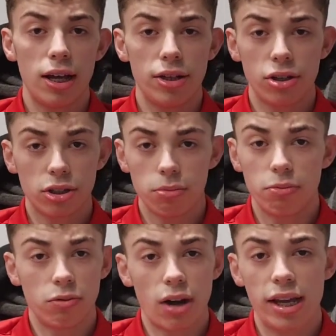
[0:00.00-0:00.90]
and you've got
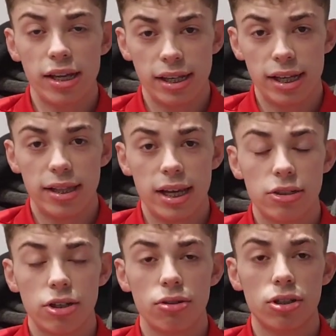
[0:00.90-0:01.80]
some variety in
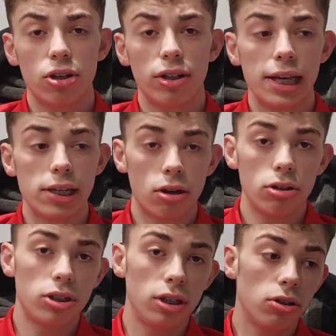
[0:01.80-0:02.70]
there too. It's not like
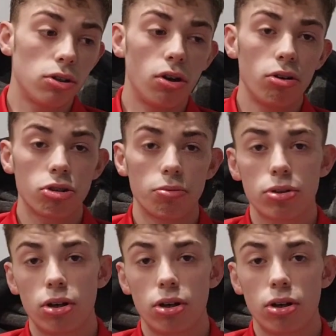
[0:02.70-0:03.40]
constant close-ups,